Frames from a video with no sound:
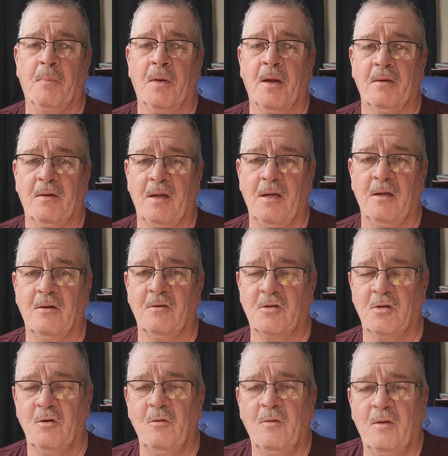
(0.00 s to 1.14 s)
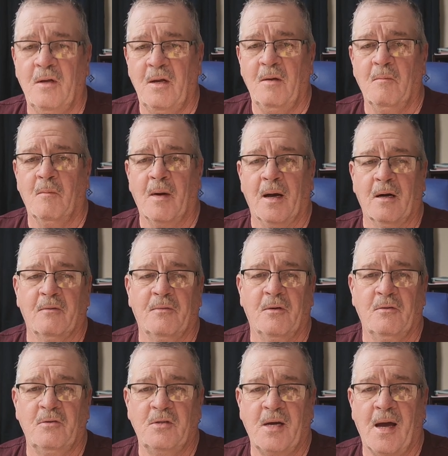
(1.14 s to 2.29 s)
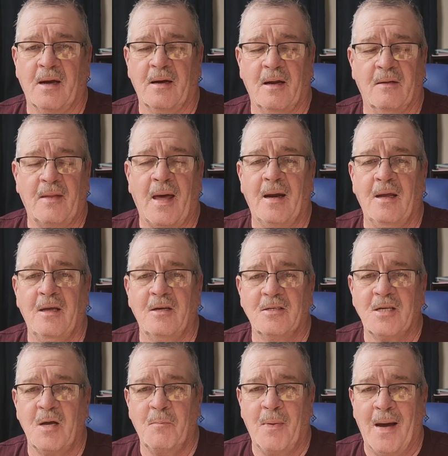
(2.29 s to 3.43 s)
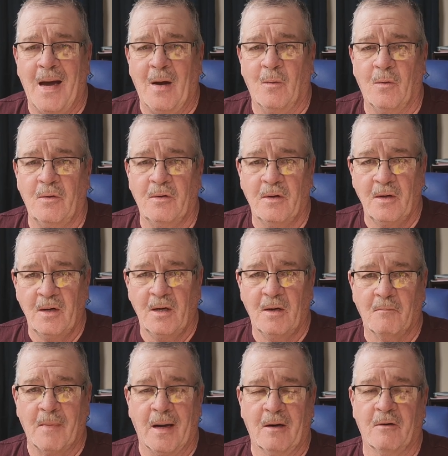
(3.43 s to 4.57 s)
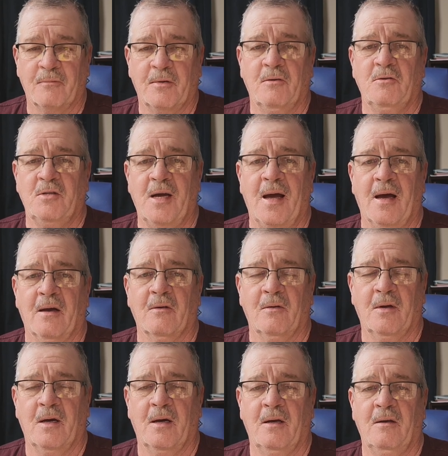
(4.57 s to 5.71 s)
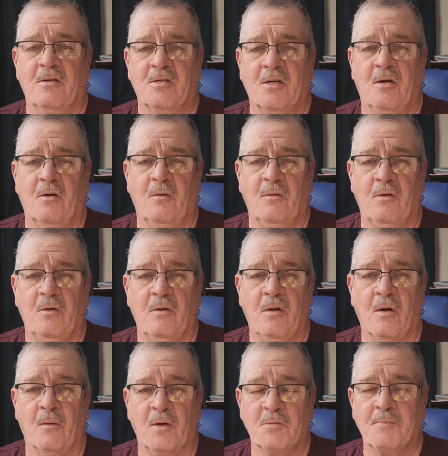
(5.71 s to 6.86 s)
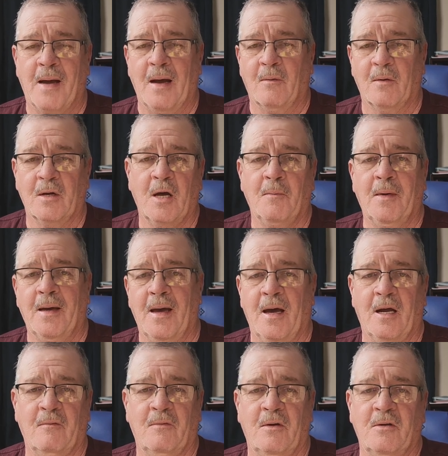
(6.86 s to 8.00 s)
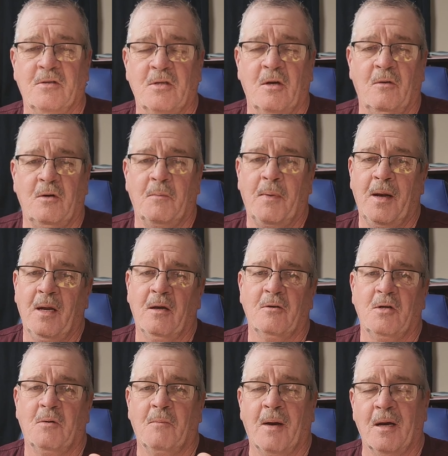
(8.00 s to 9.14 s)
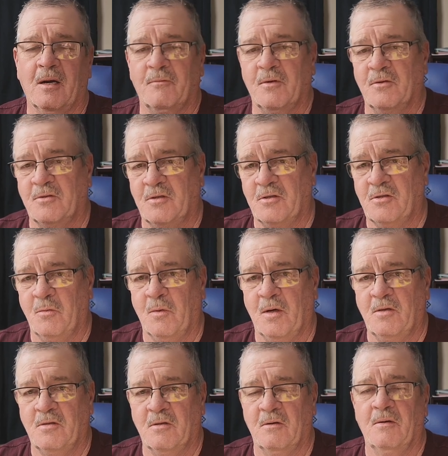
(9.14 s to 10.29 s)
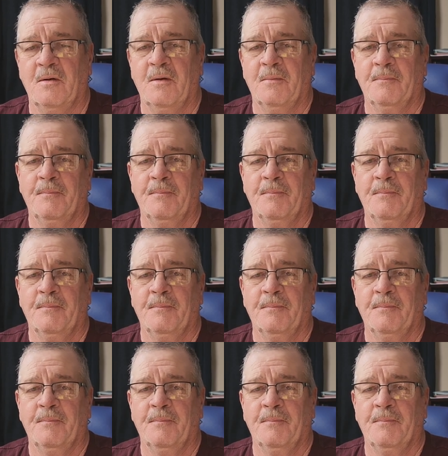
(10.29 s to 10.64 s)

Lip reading: plugged into the microphone jack. Now that is a powered microphone jack, okay? So there is power coming out of it, so depending on your microphone situation.